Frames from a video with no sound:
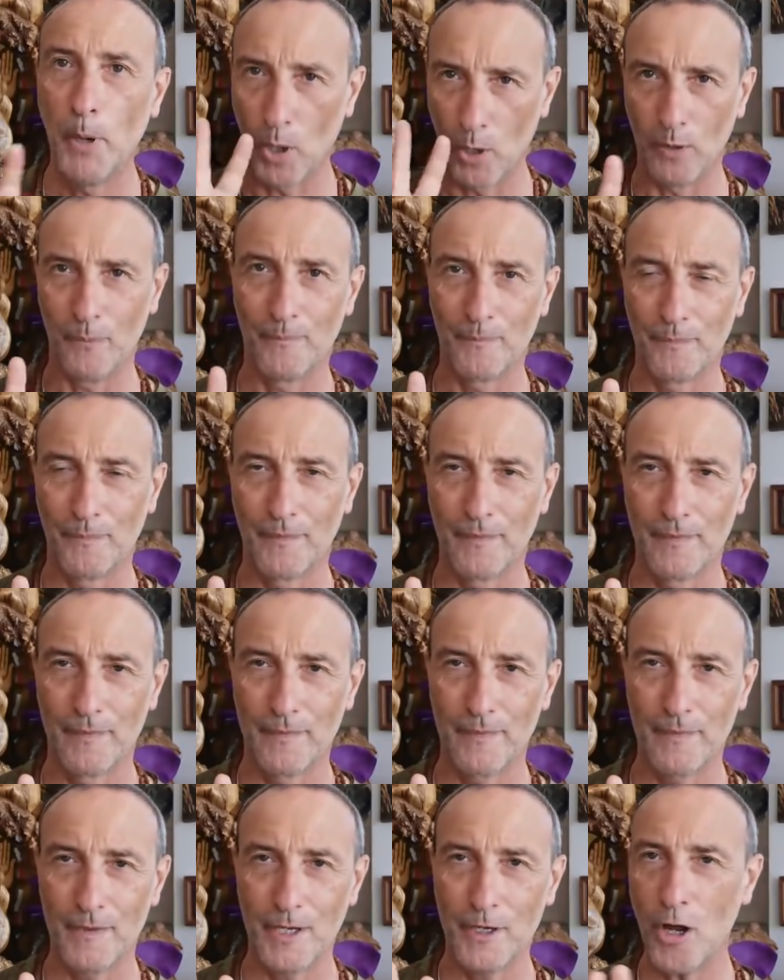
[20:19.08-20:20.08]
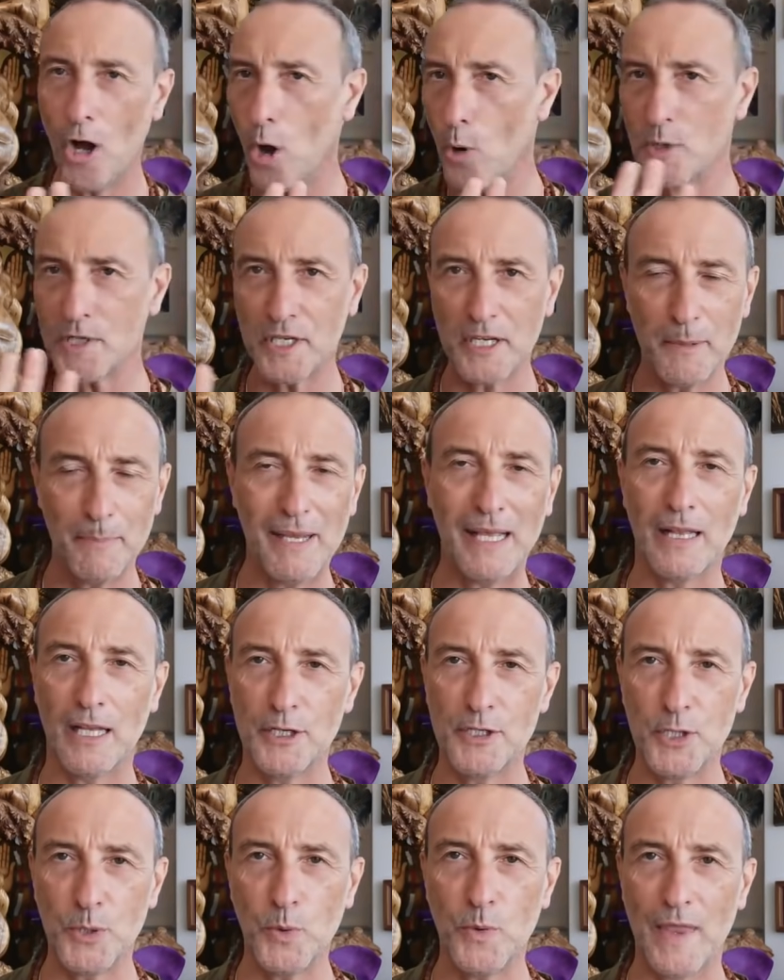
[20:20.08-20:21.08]
But you're not always going to be
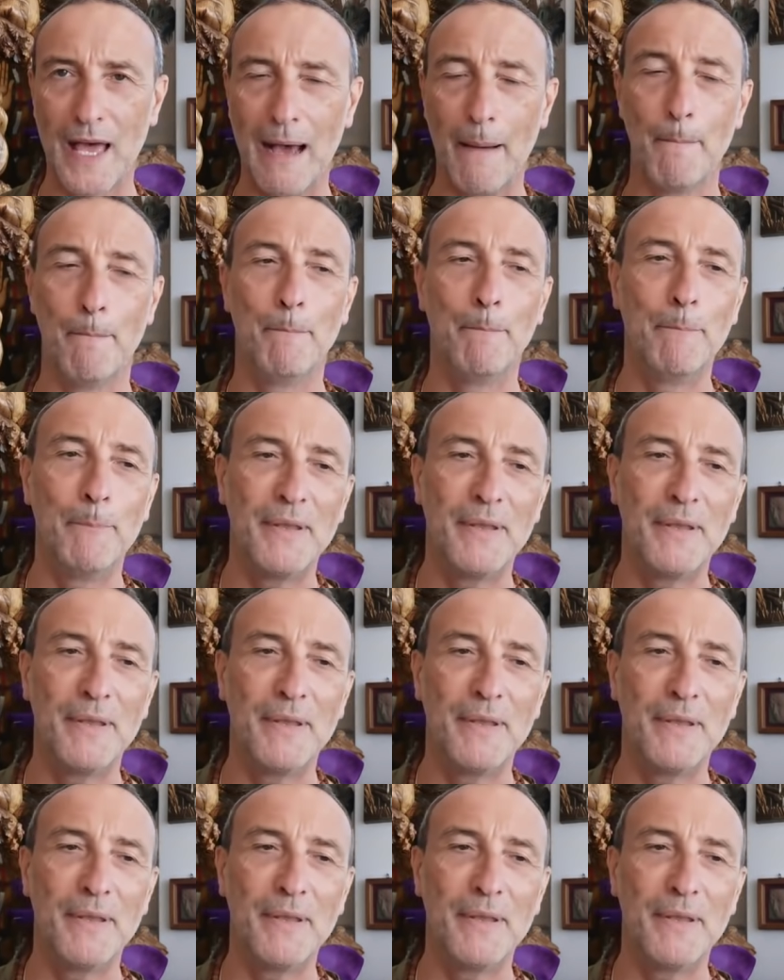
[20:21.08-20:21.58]
able to do that.